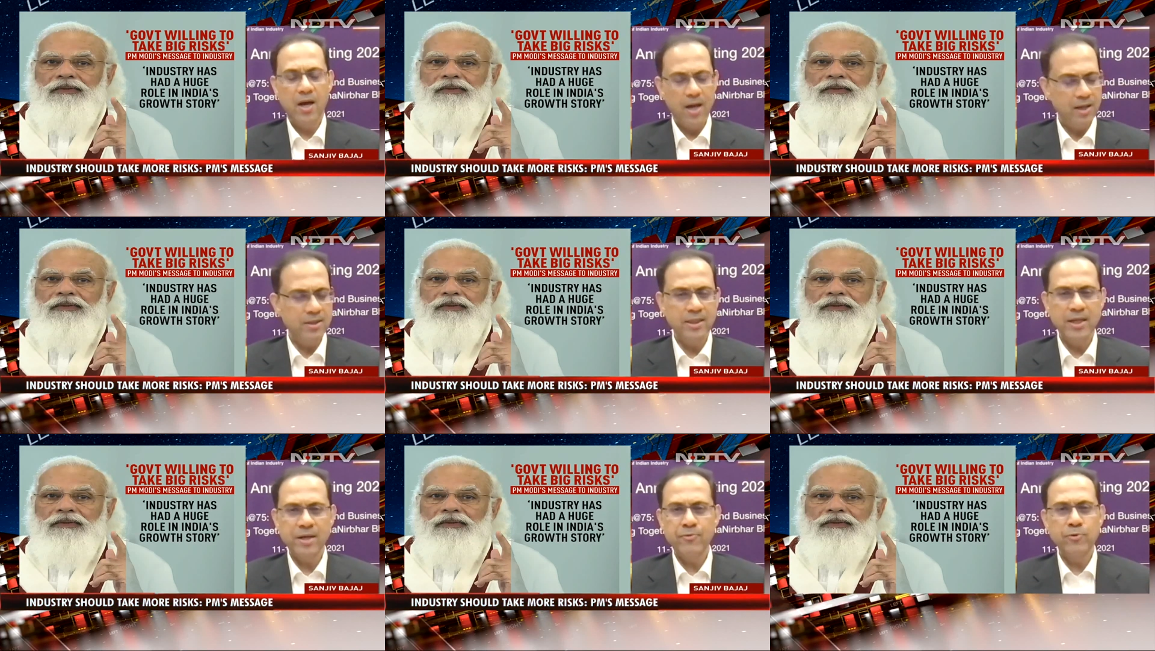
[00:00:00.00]
Speaker 1: other
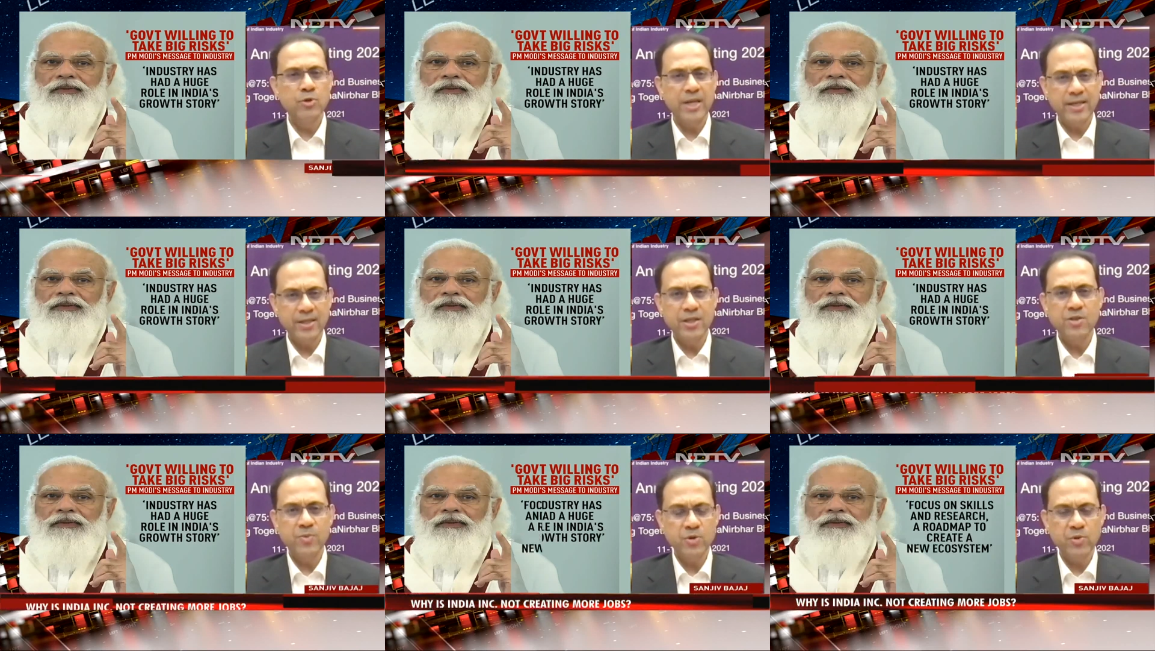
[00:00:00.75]
than a few sectors,
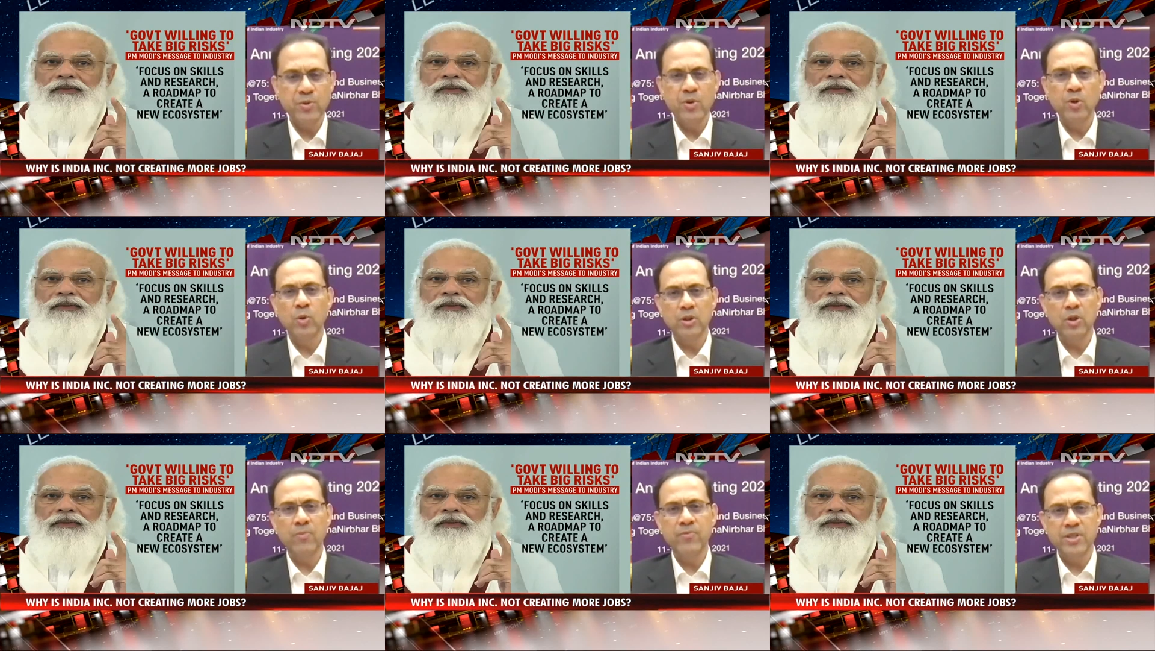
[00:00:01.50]
which you know, the
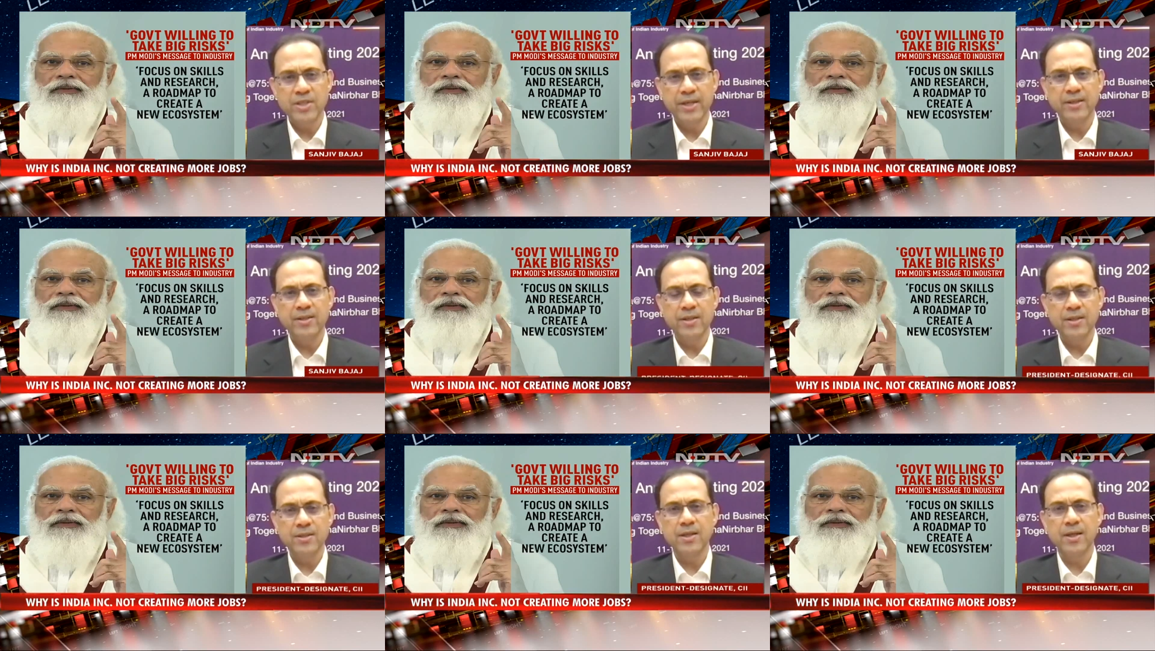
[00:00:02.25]
obvious
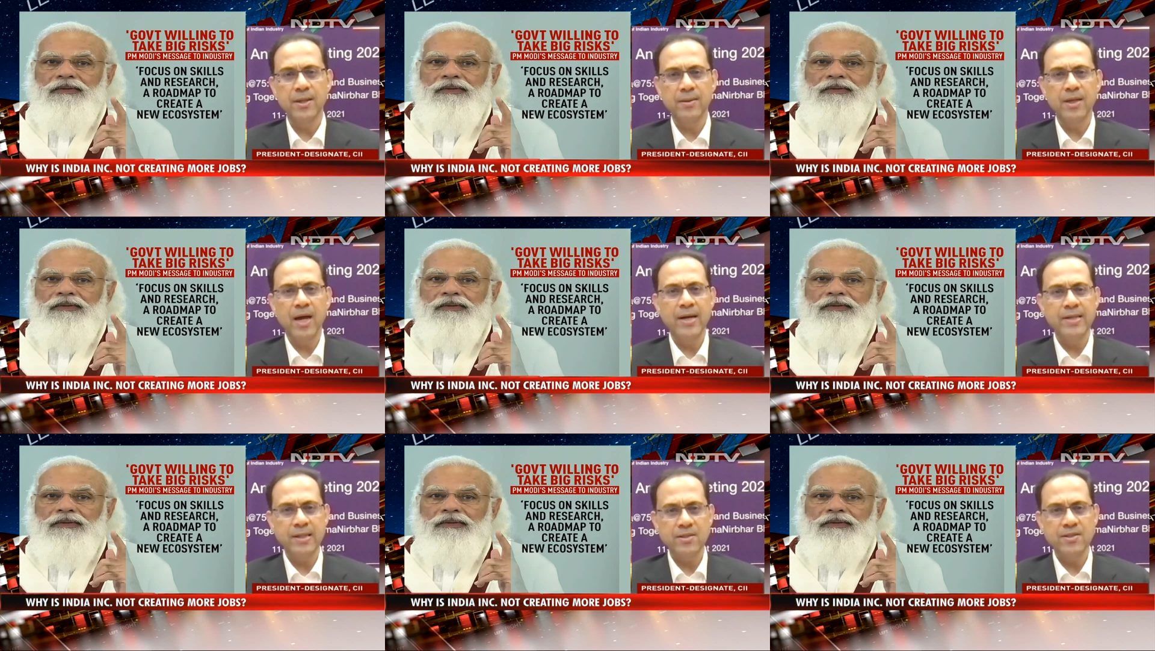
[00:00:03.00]
sectors, uh, the
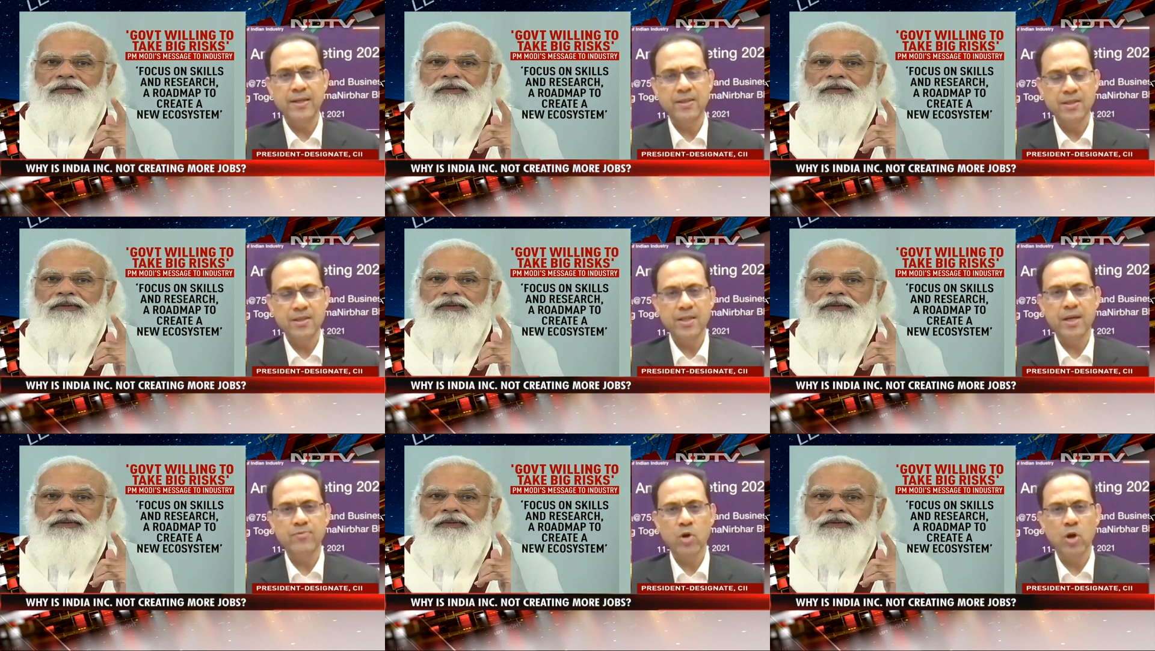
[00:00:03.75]
high-touch sectors that
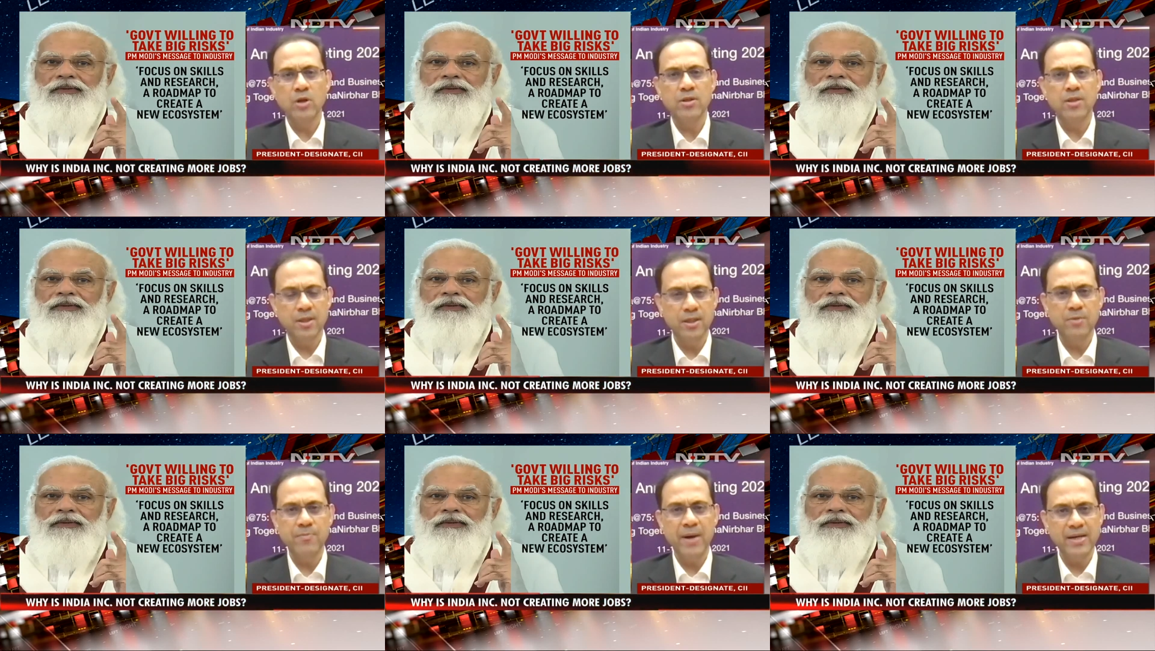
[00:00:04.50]
have got
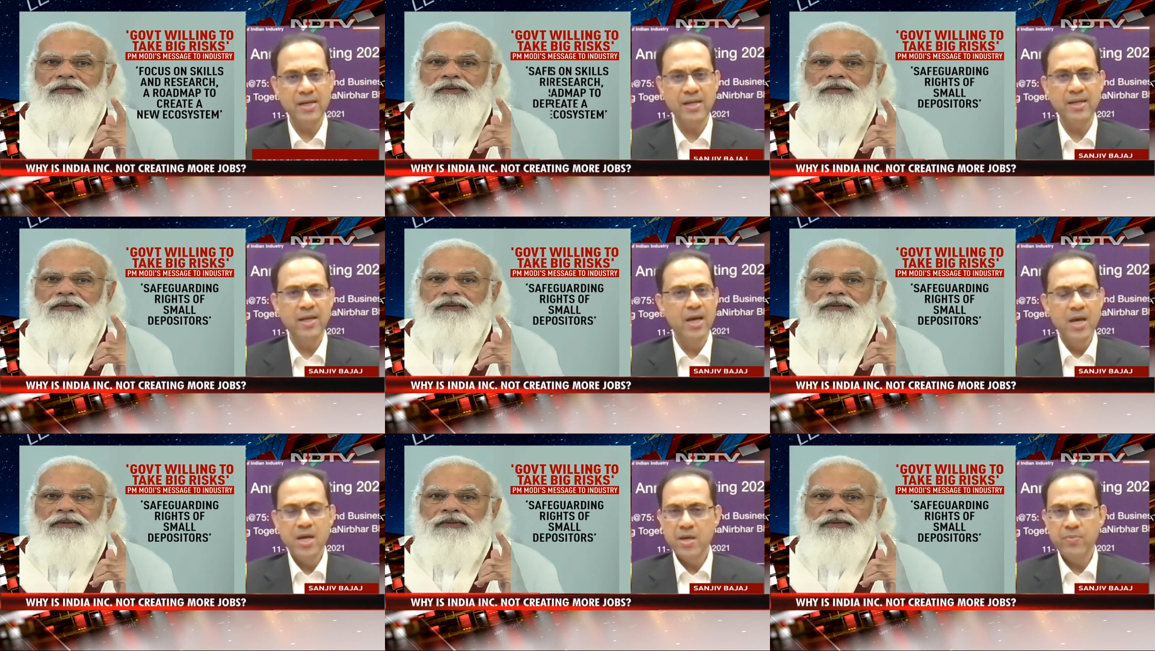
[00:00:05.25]
hurt badly,
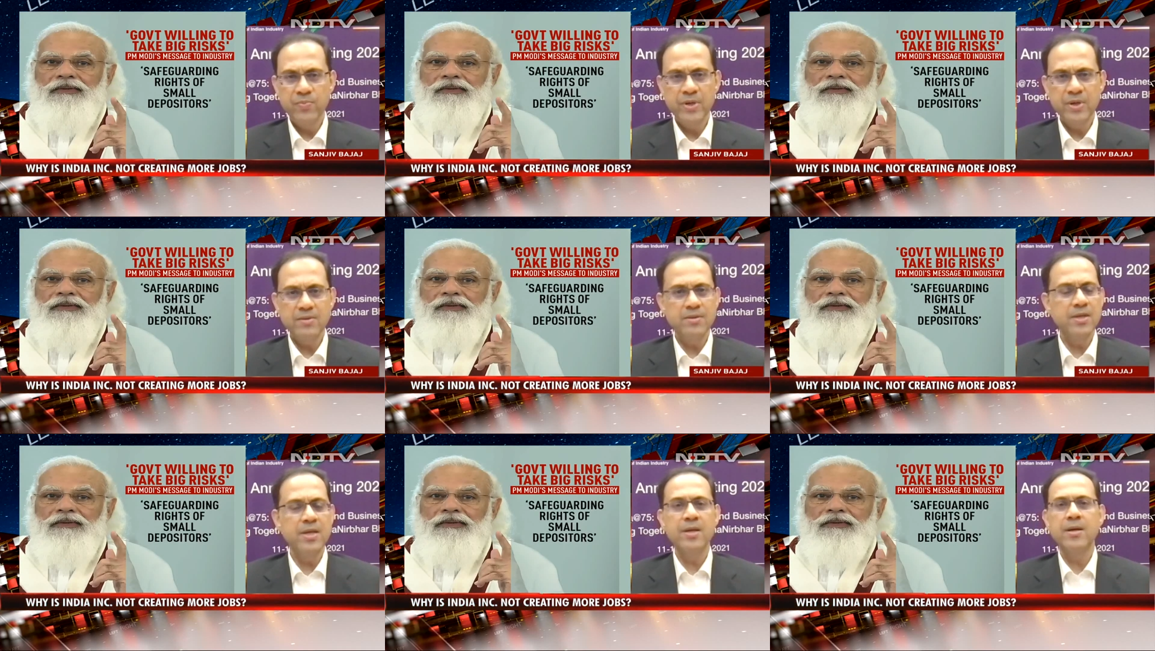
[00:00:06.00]
if we
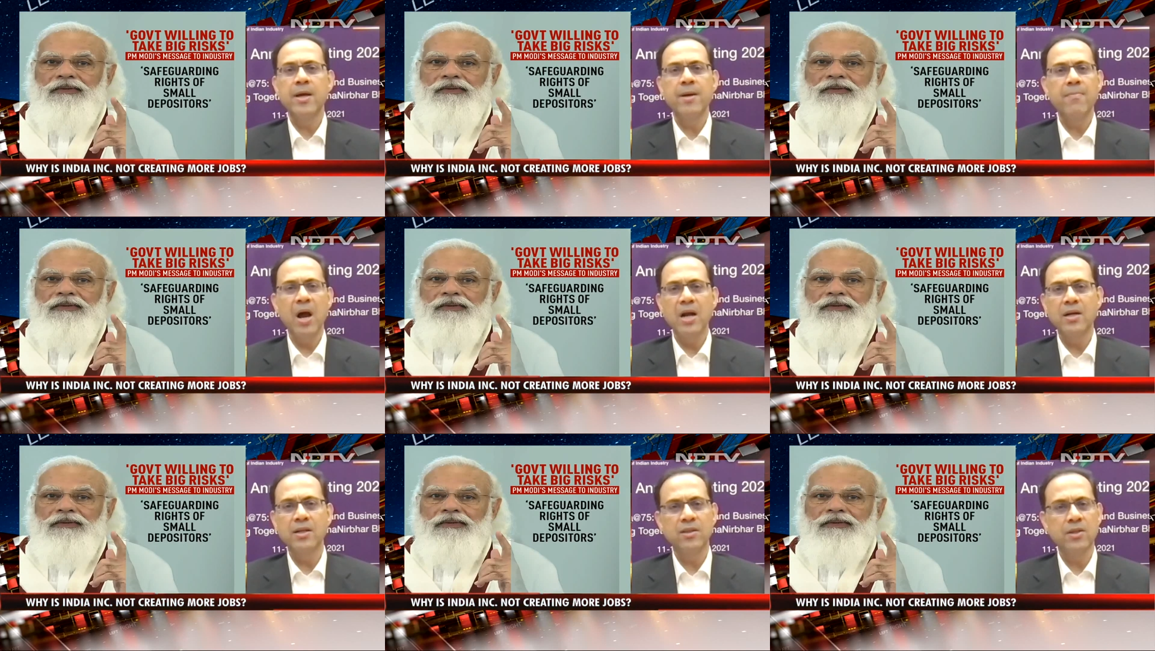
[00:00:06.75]
see a
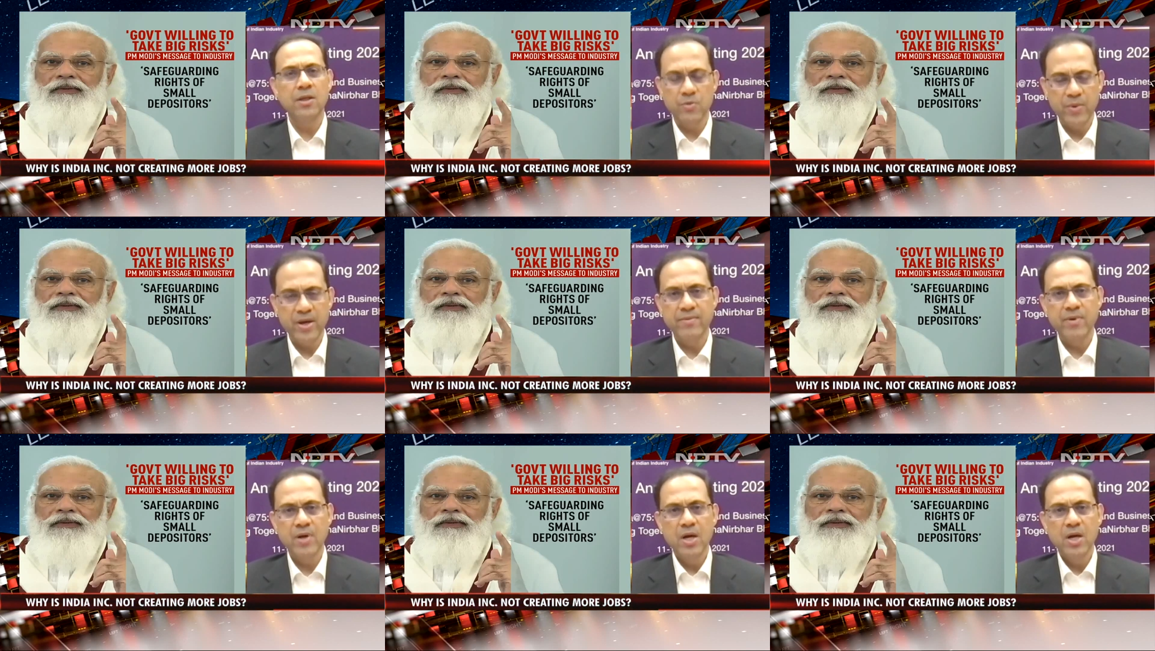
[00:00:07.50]
milder third
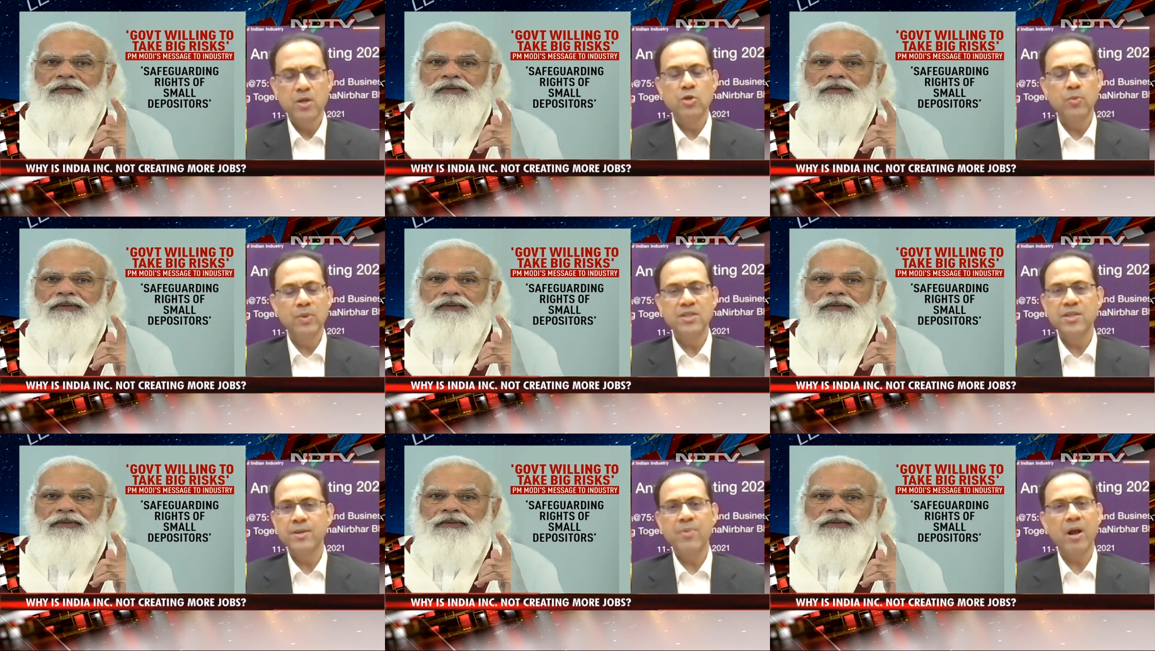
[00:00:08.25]
wave, you will
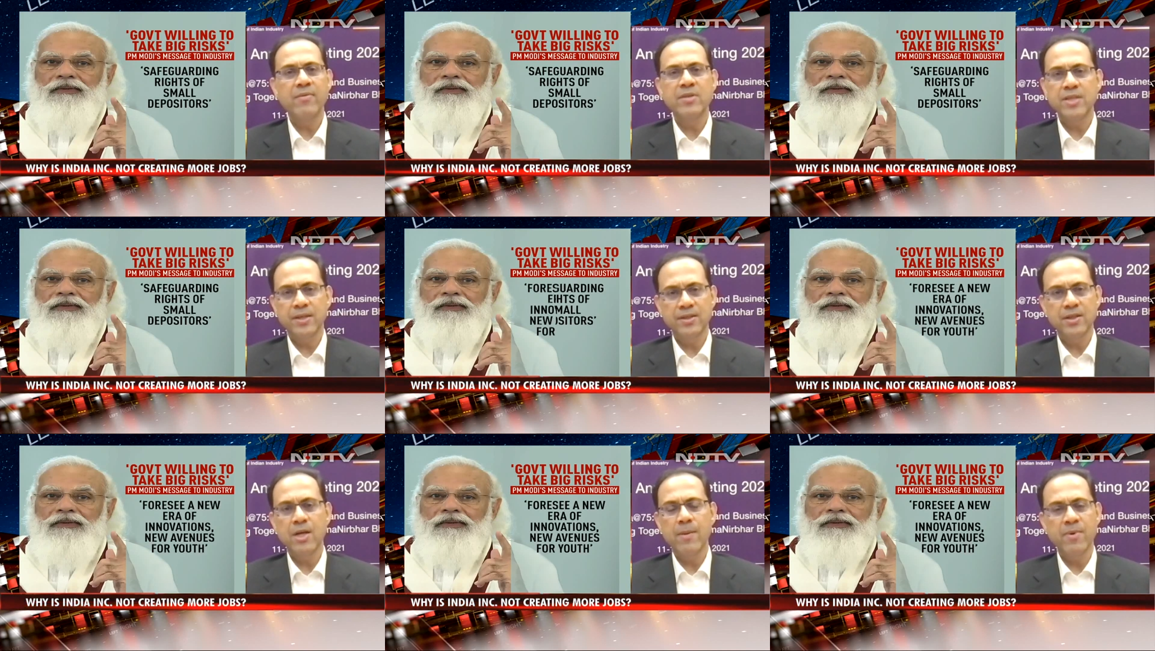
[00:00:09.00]
see private sector
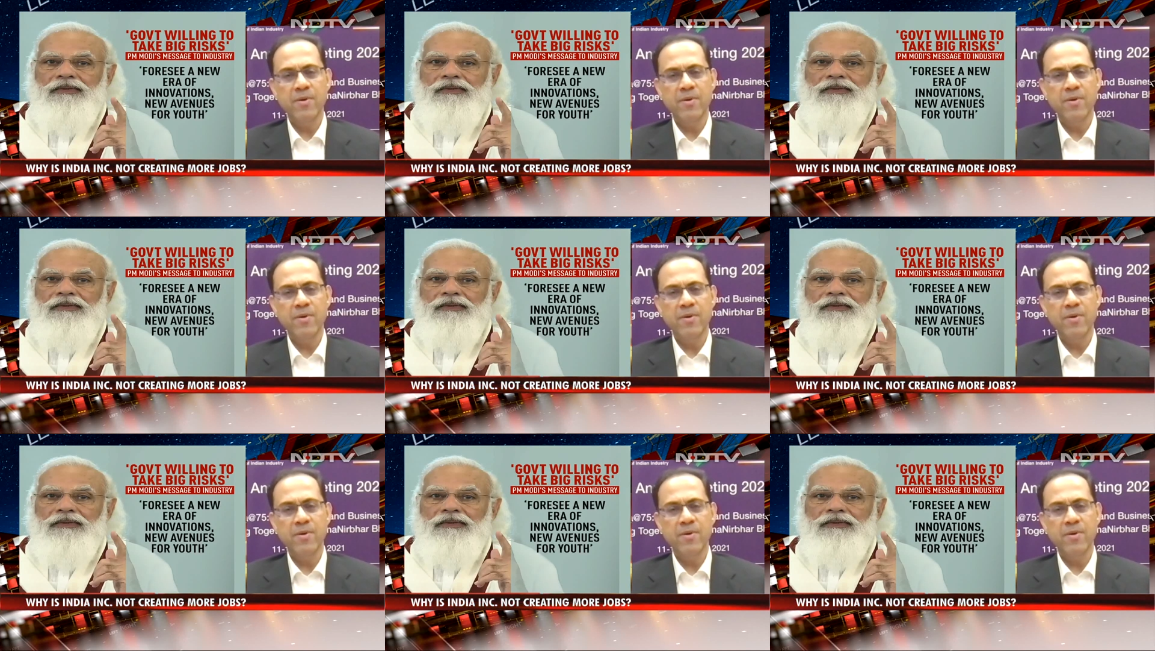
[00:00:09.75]
coming